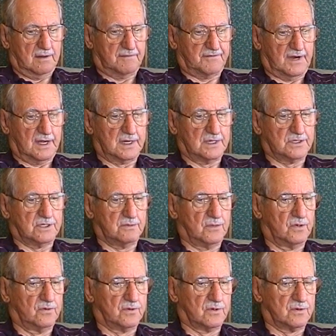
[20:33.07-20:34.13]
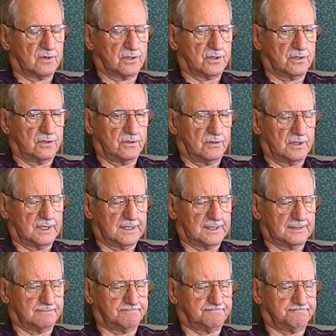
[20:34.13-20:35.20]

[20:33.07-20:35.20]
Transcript: finally she moved over to. Uh,